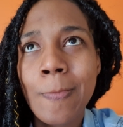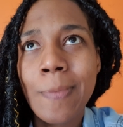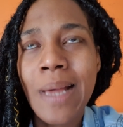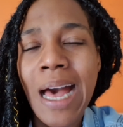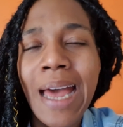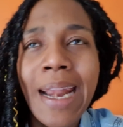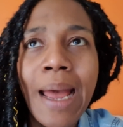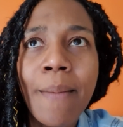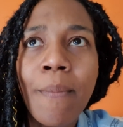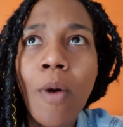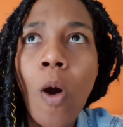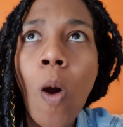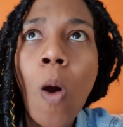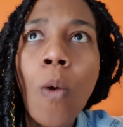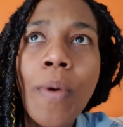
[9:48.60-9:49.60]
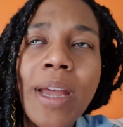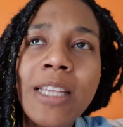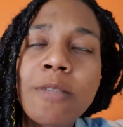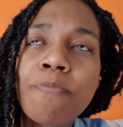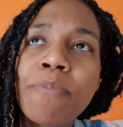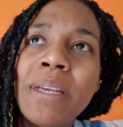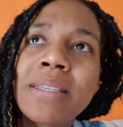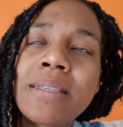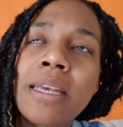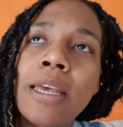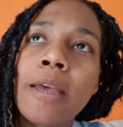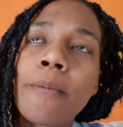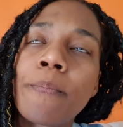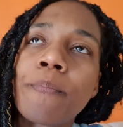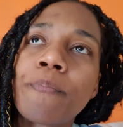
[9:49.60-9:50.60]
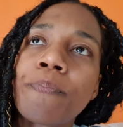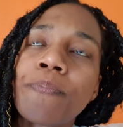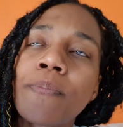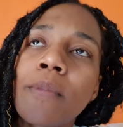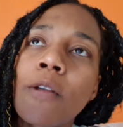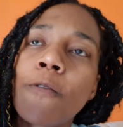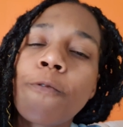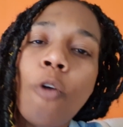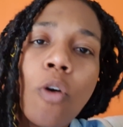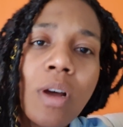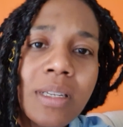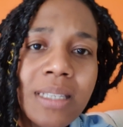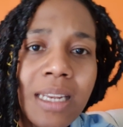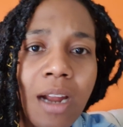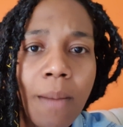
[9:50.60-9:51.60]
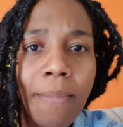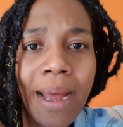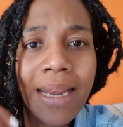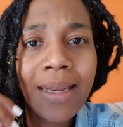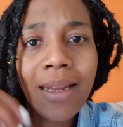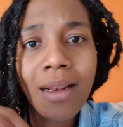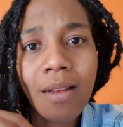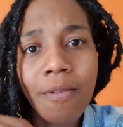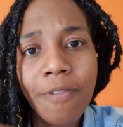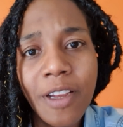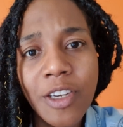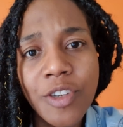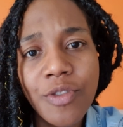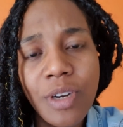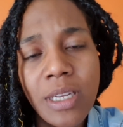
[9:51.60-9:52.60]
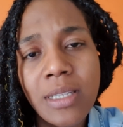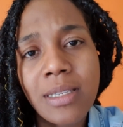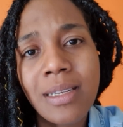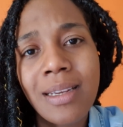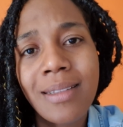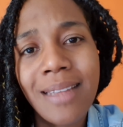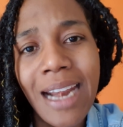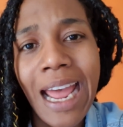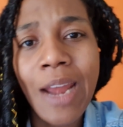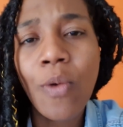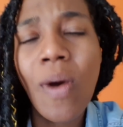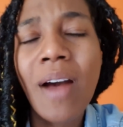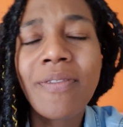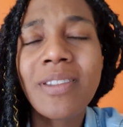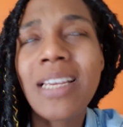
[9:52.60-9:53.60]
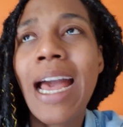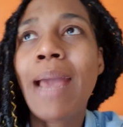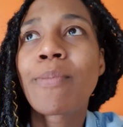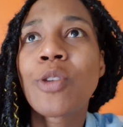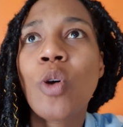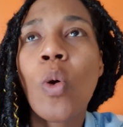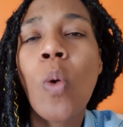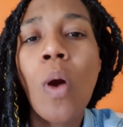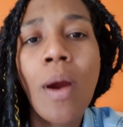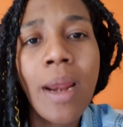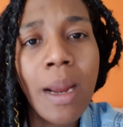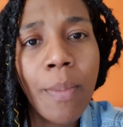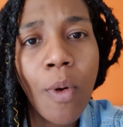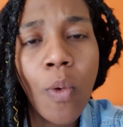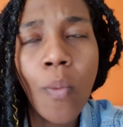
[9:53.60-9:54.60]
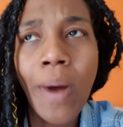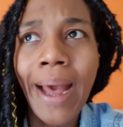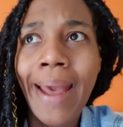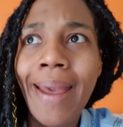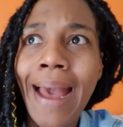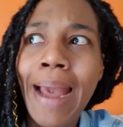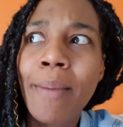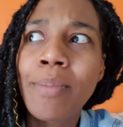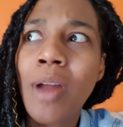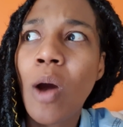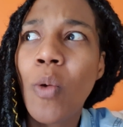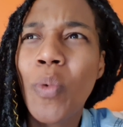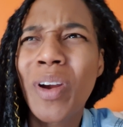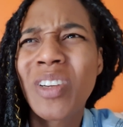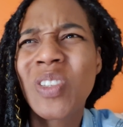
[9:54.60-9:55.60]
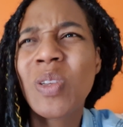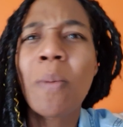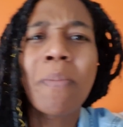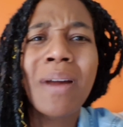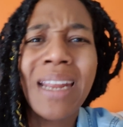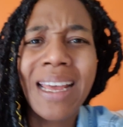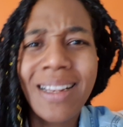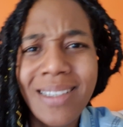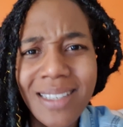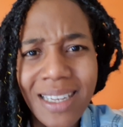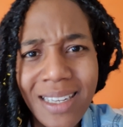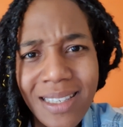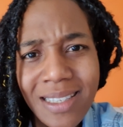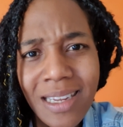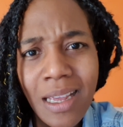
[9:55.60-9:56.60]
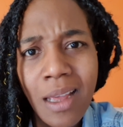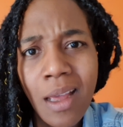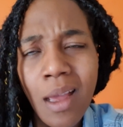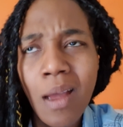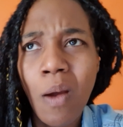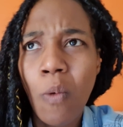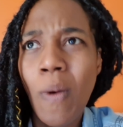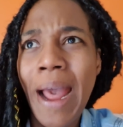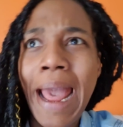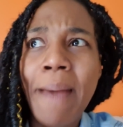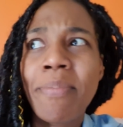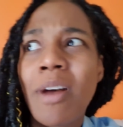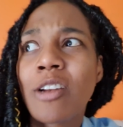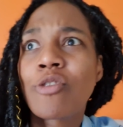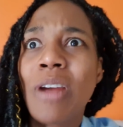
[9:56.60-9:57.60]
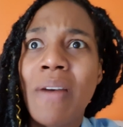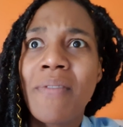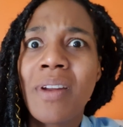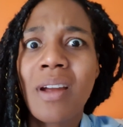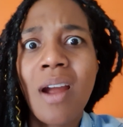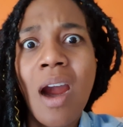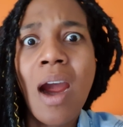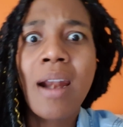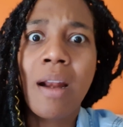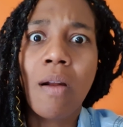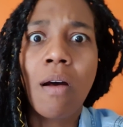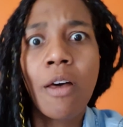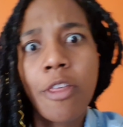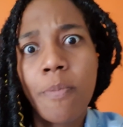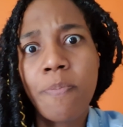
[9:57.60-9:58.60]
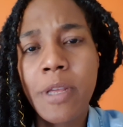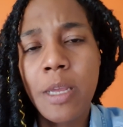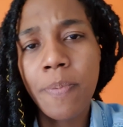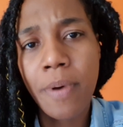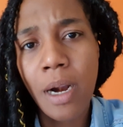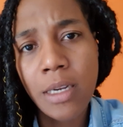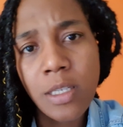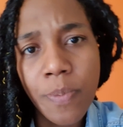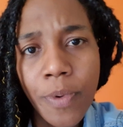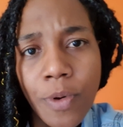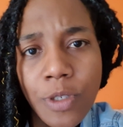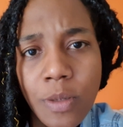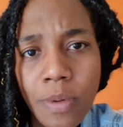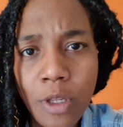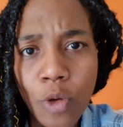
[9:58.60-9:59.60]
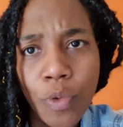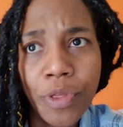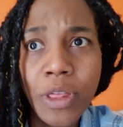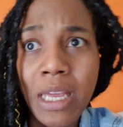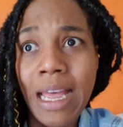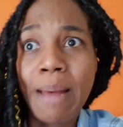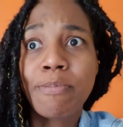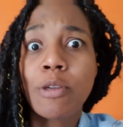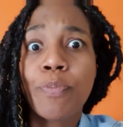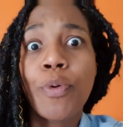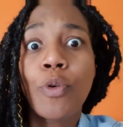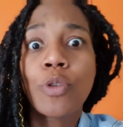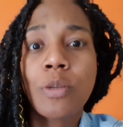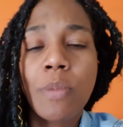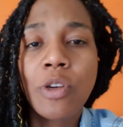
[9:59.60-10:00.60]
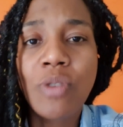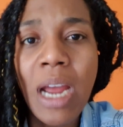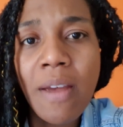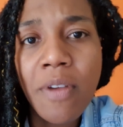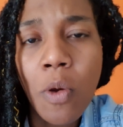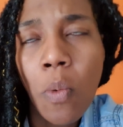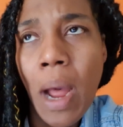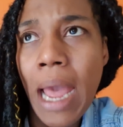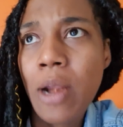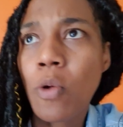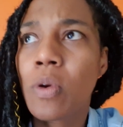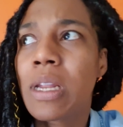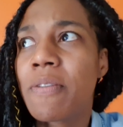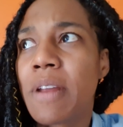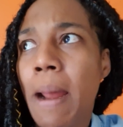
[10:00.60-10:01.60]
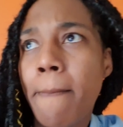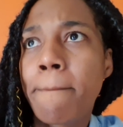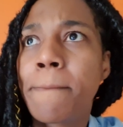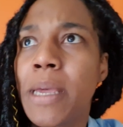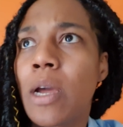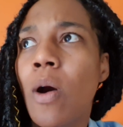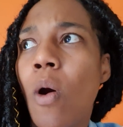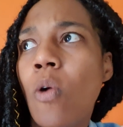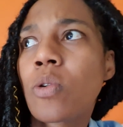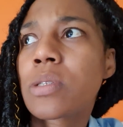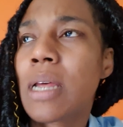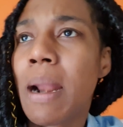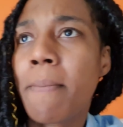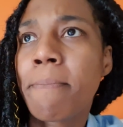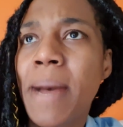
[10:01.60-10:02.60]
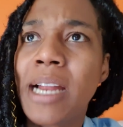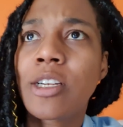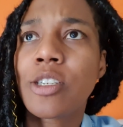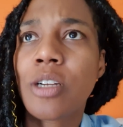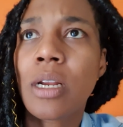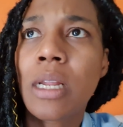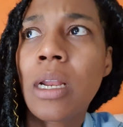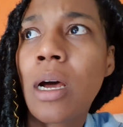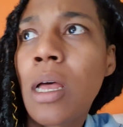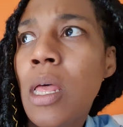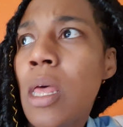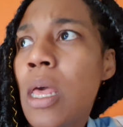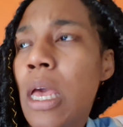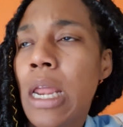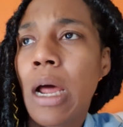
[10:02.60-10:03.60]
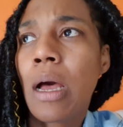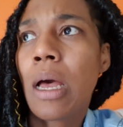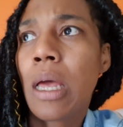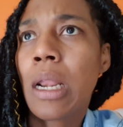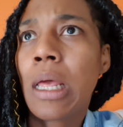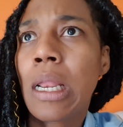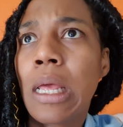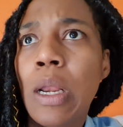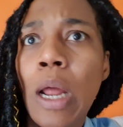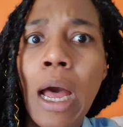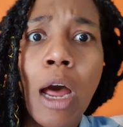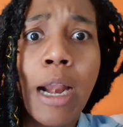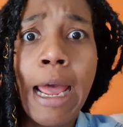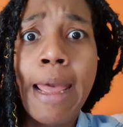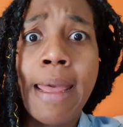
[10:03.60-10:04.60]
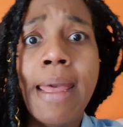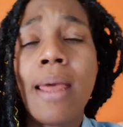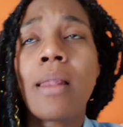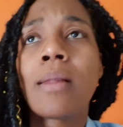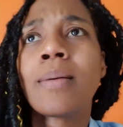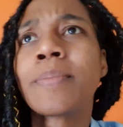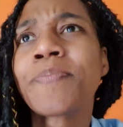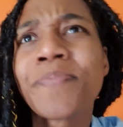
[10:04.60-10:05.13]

And I'm always busy focusing on my little victories, that I don't have time to quarrel about why I am not where somebody else is, why I'm not driving the car that other people are supposed to be, think I'm supposed to be driving, why I don't live in a big house and a mansion on a hill.